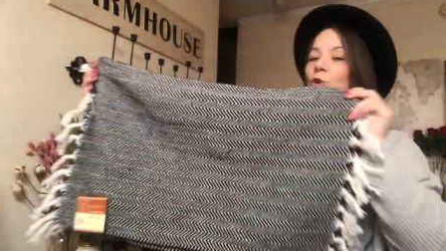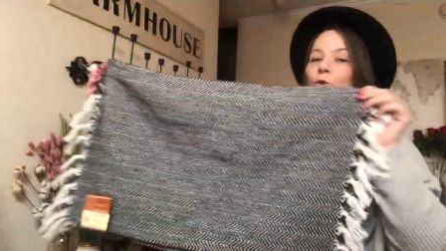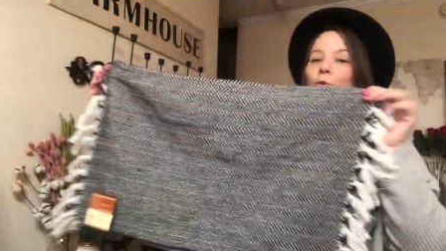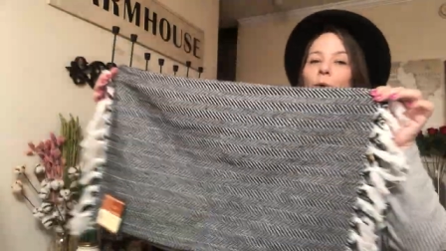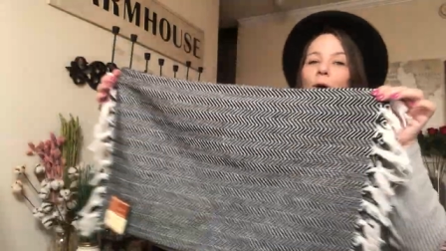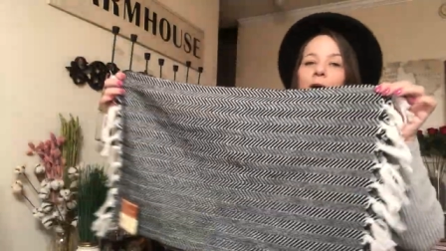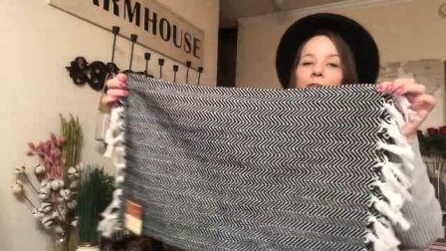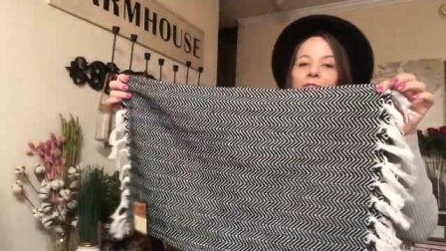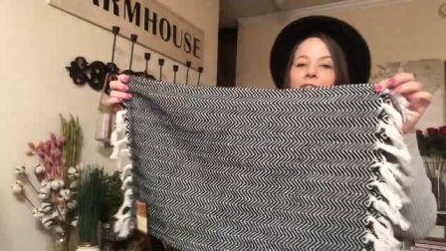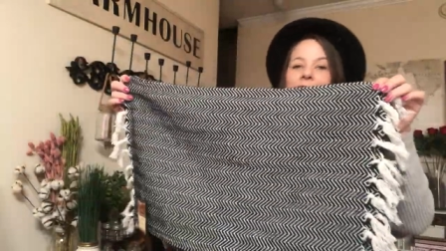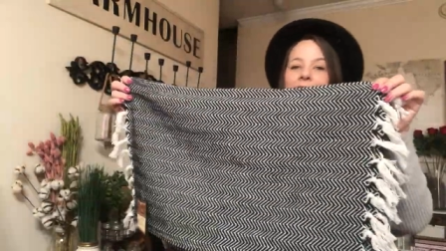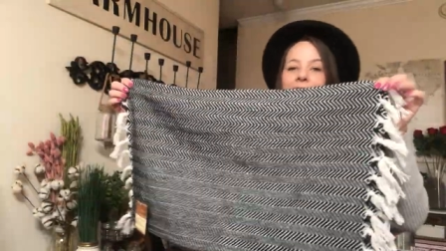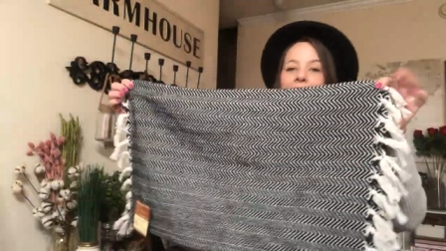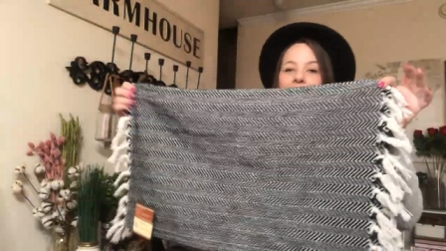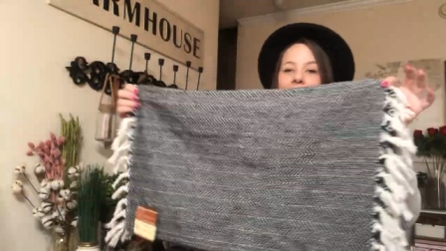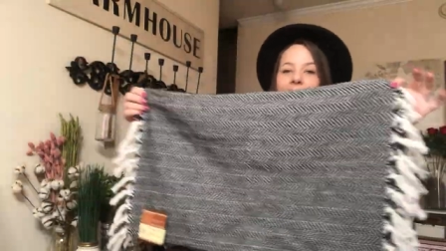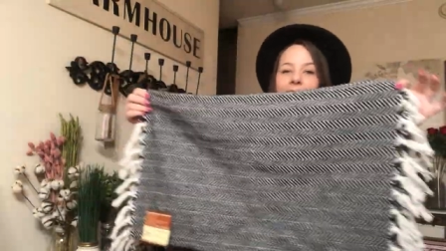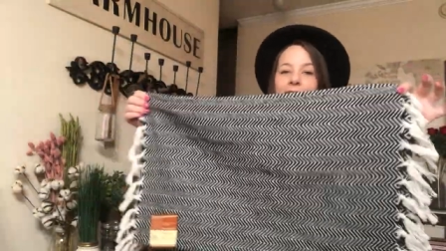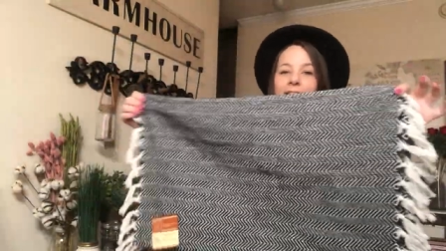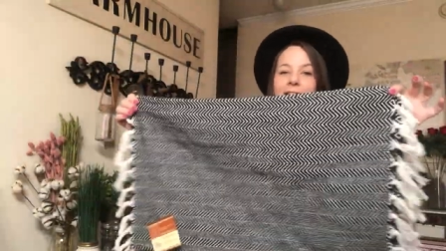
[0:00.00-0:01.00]
two of
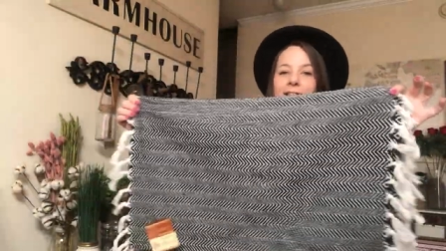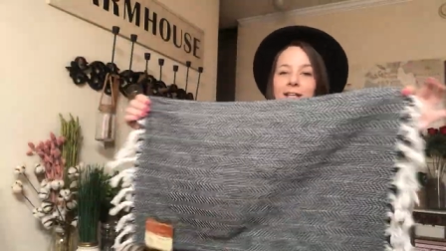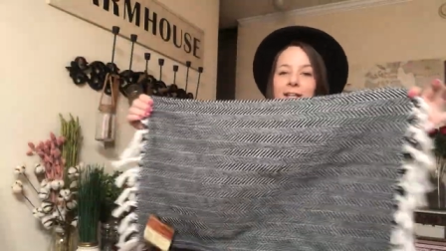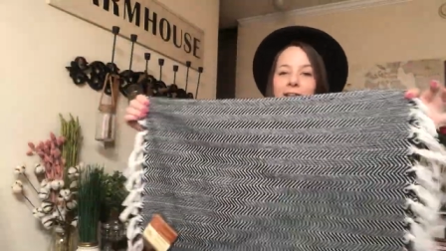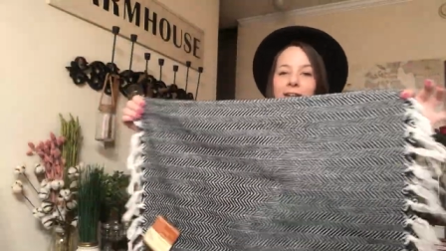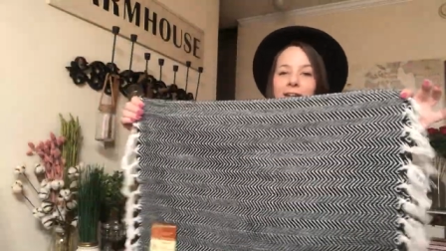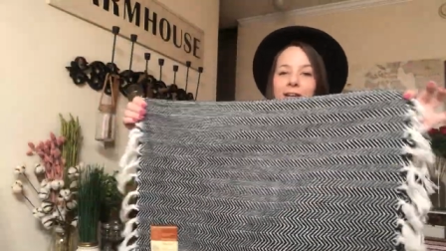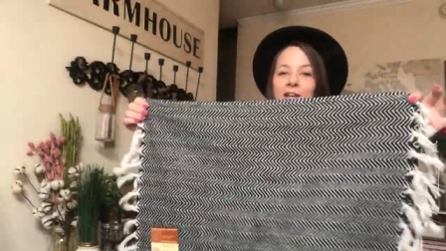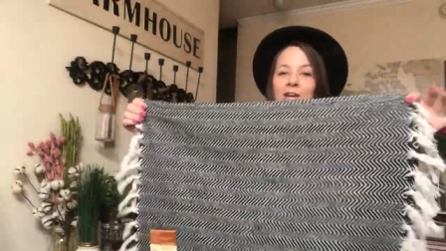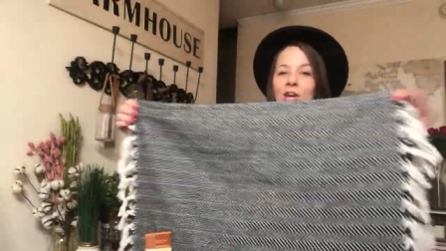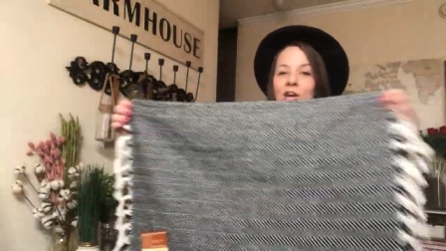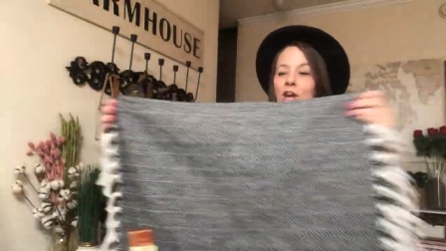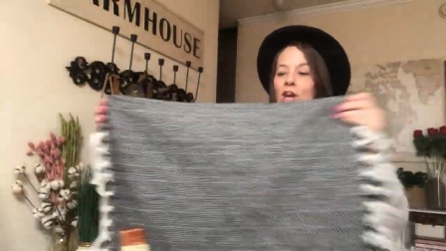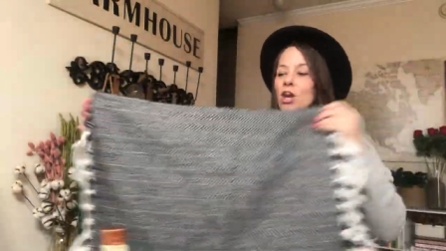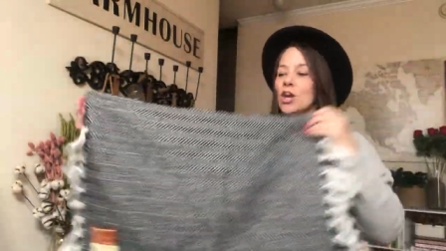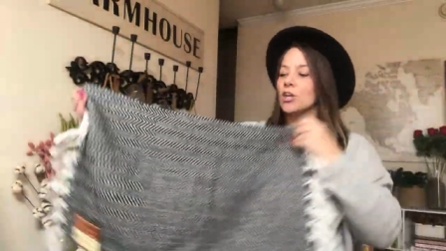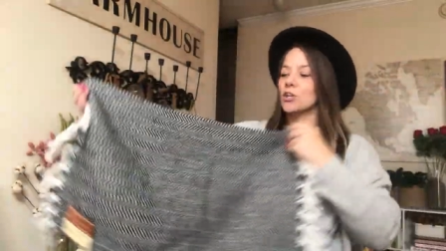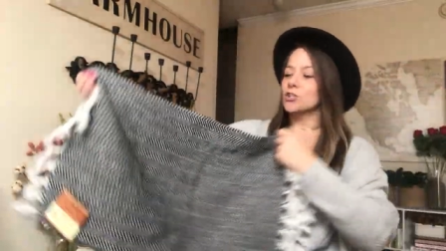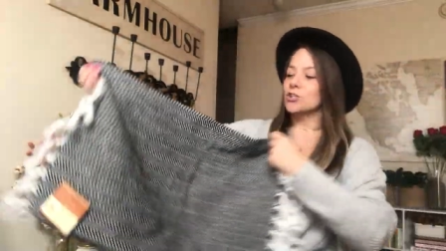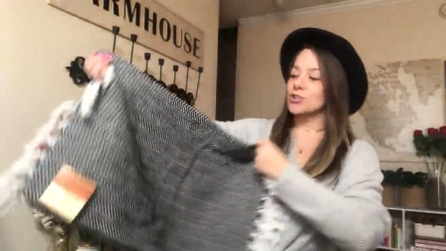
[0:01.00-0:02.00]
these.
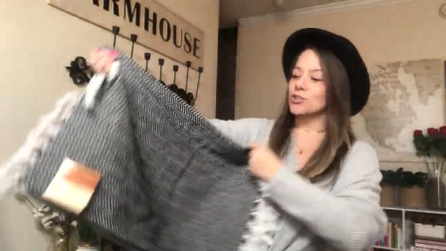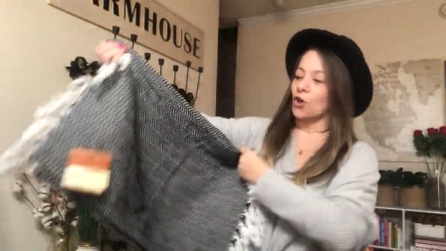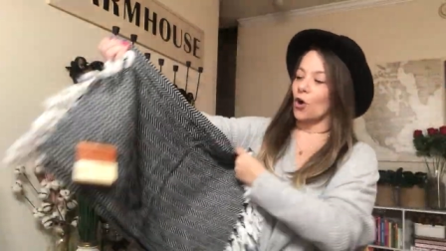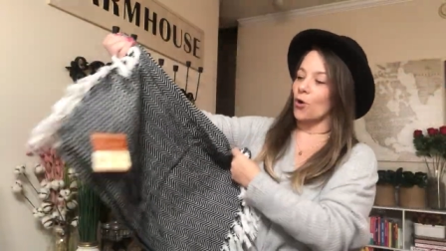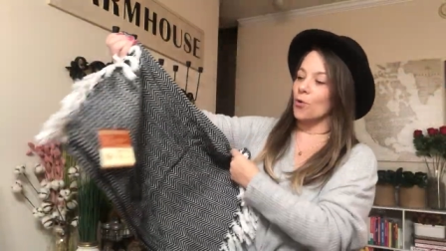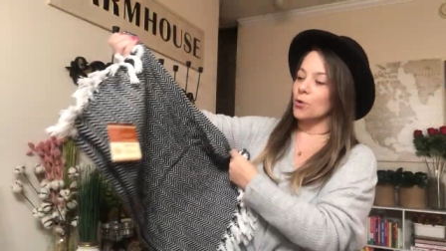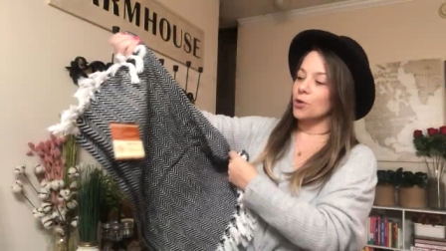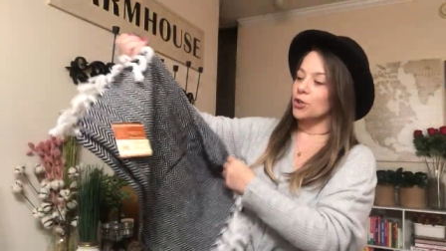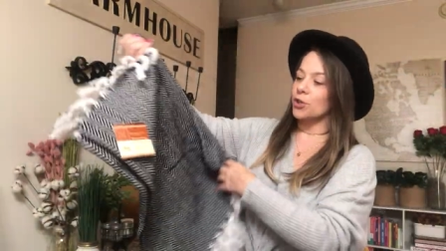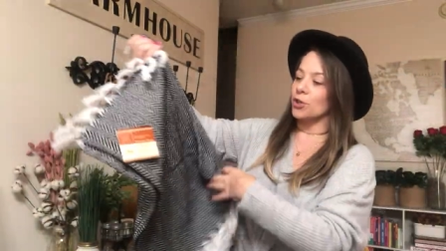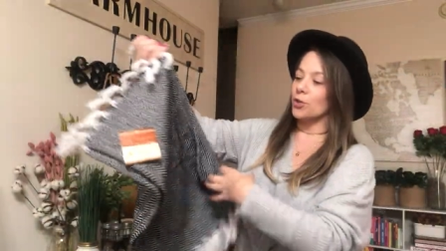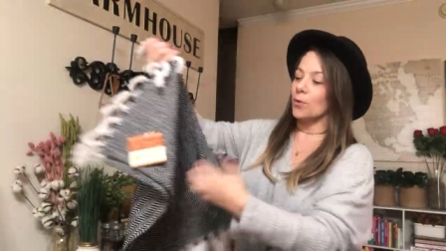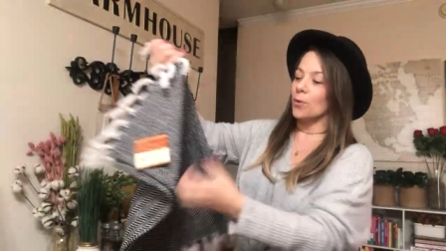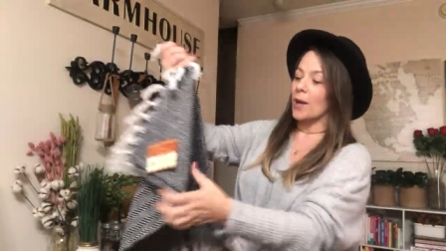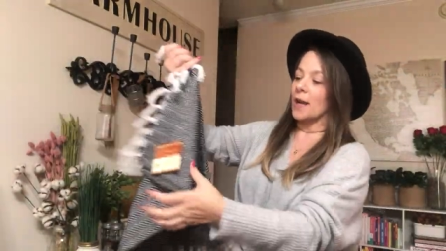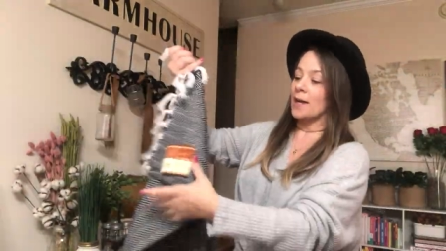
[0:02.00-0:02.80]
So cute.